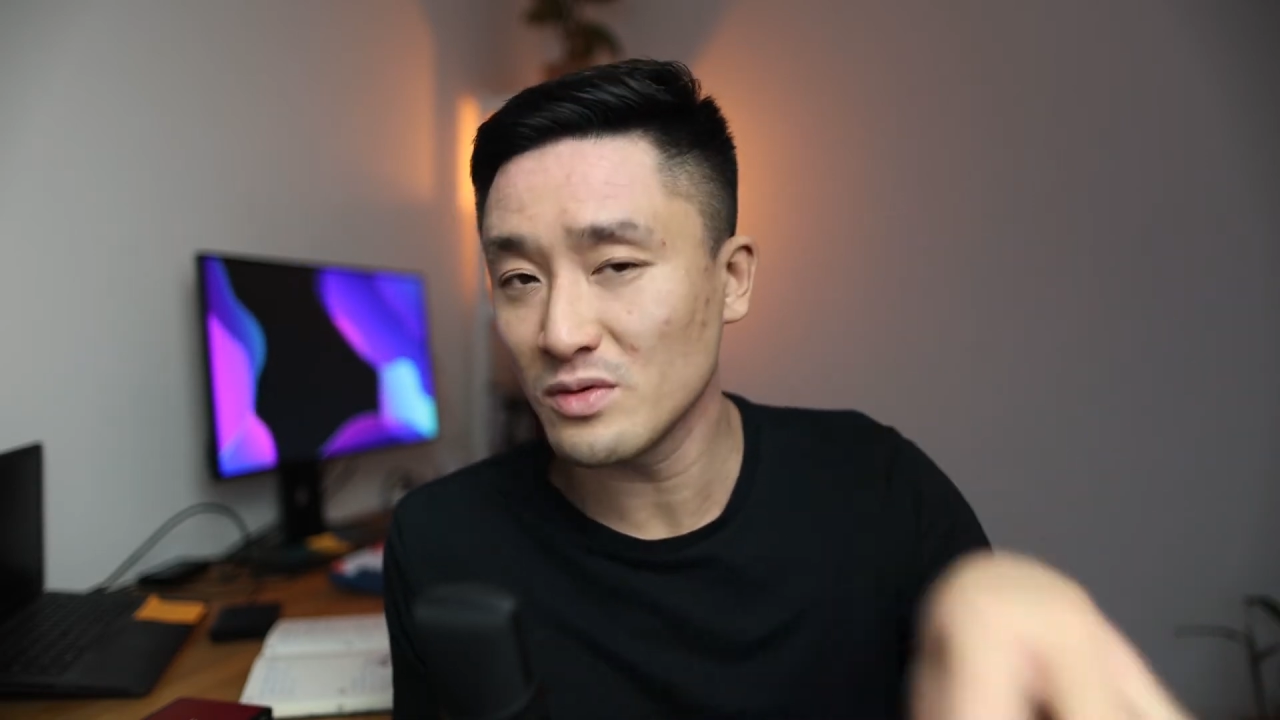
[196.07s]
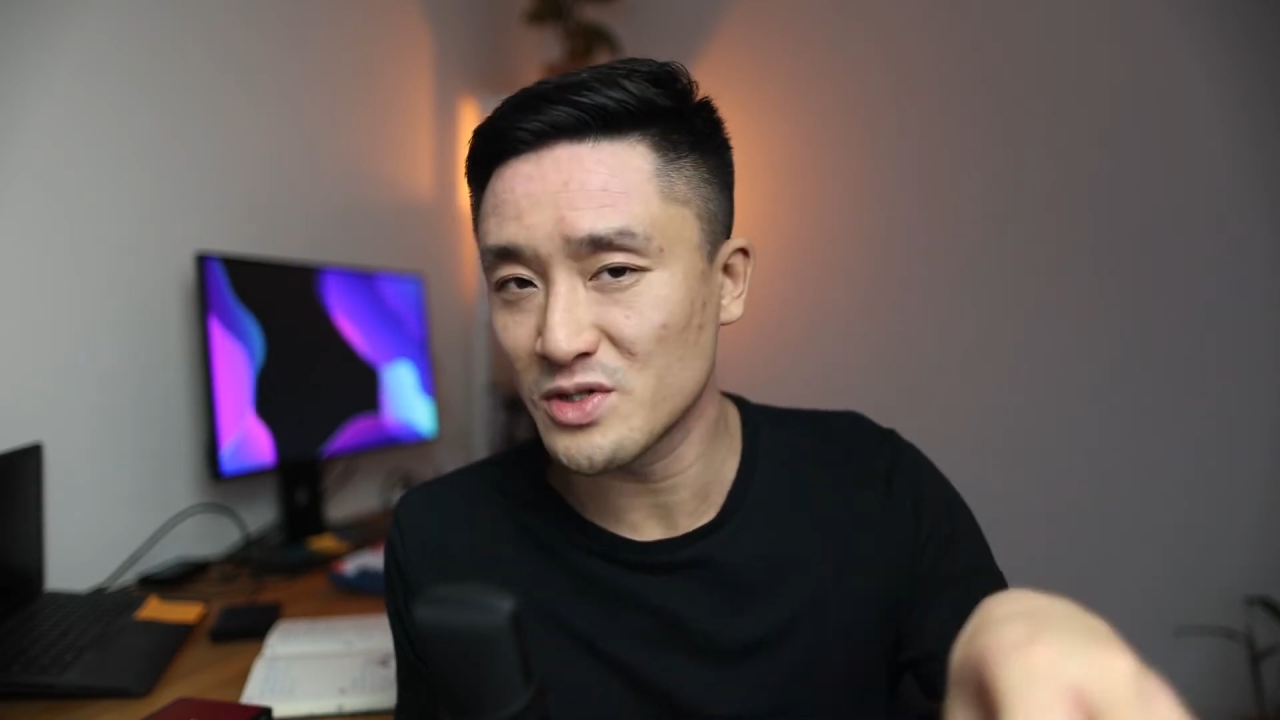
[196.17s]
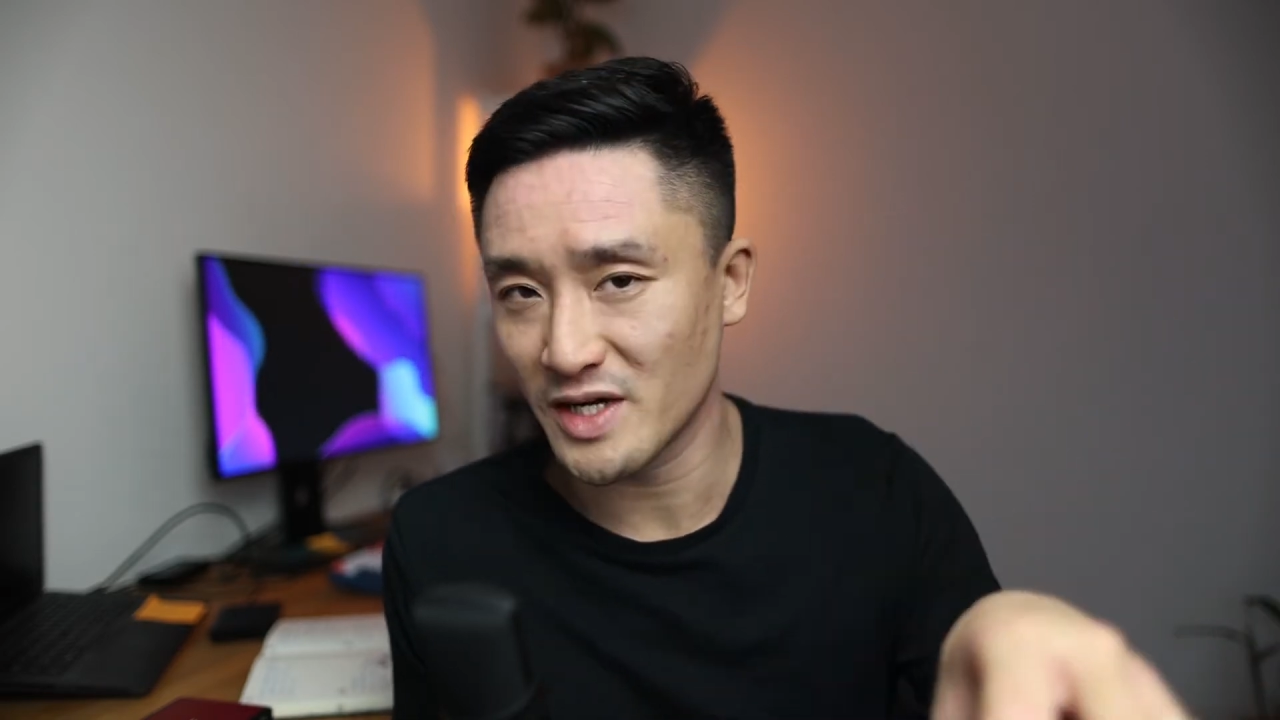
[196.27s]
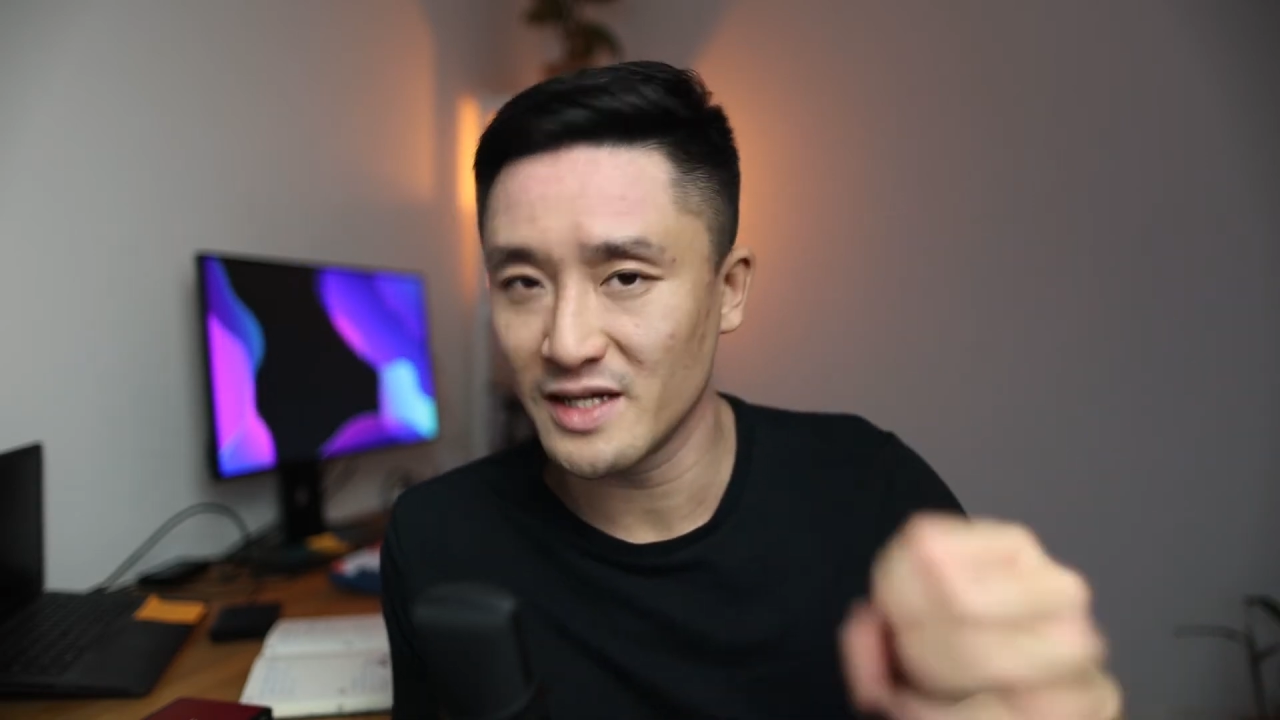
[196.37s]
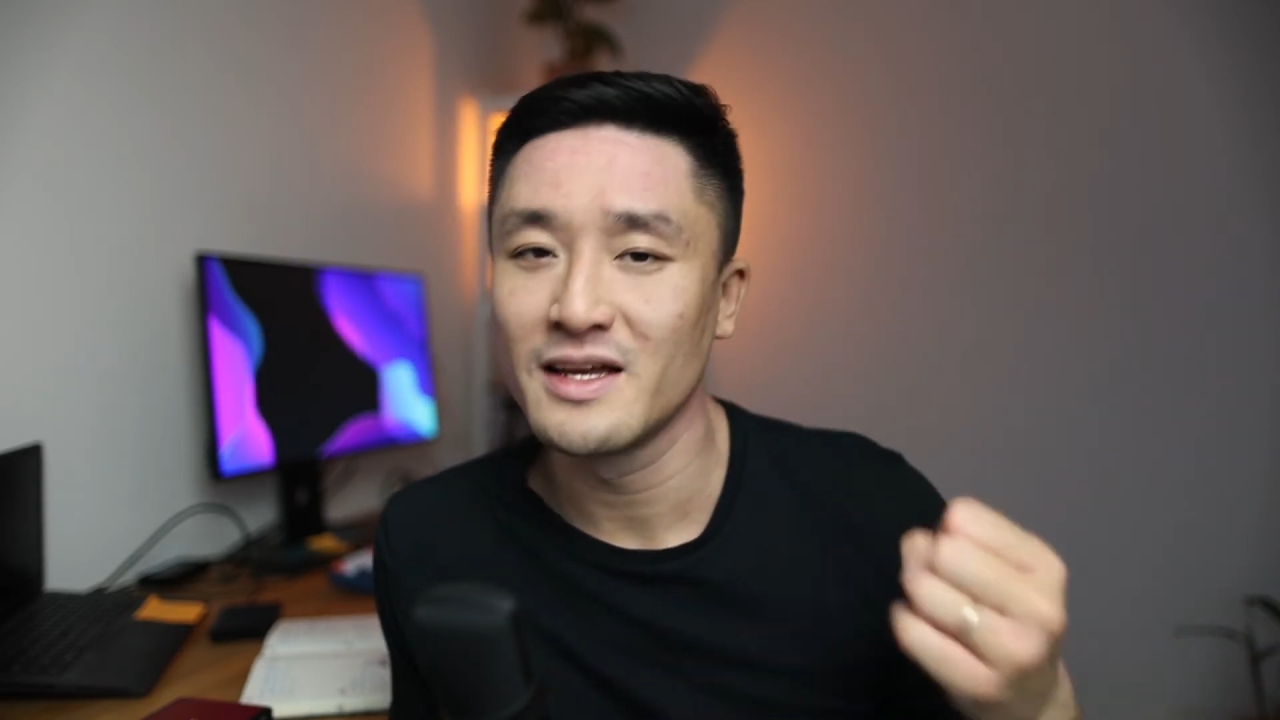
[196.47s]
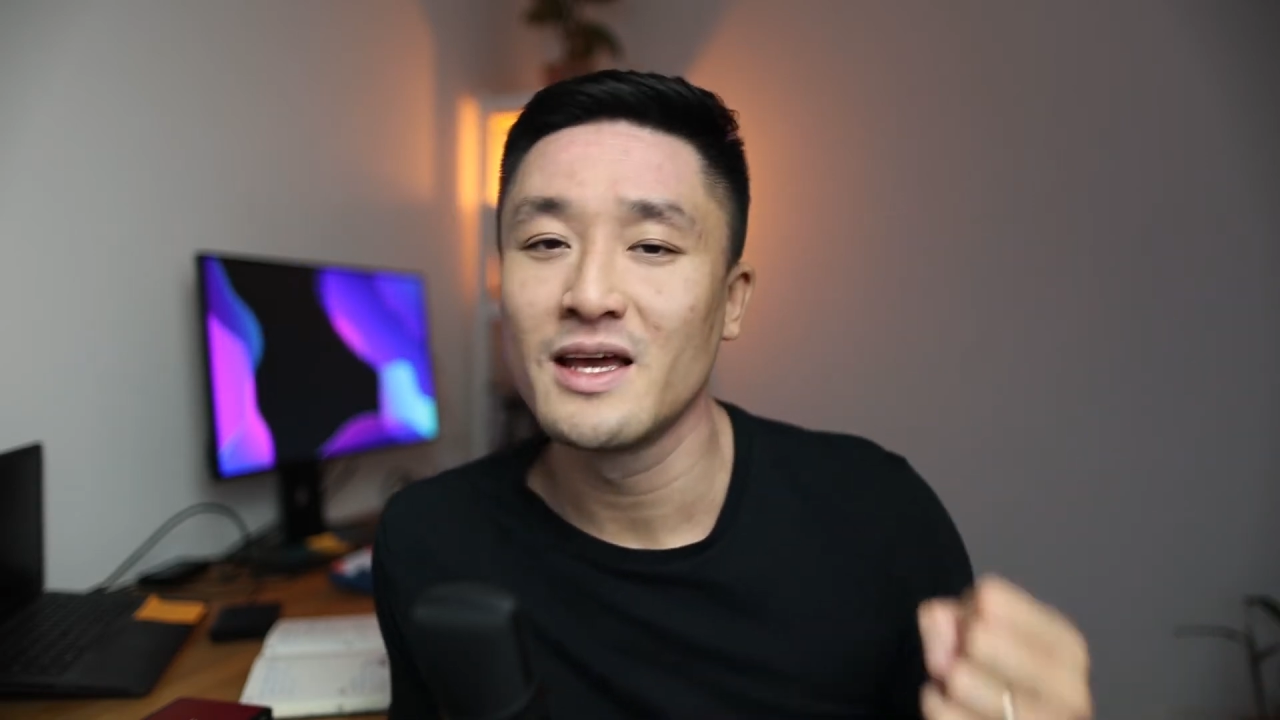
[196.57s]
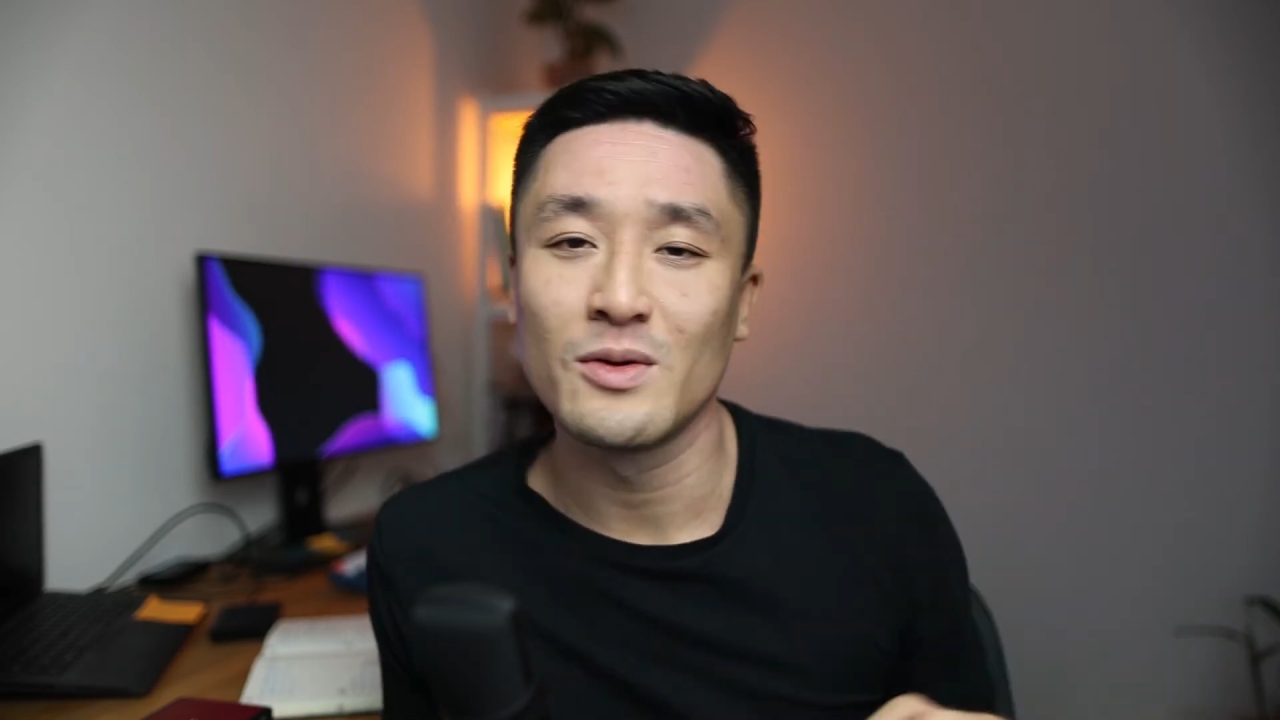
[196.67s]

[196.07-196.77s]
Ultra,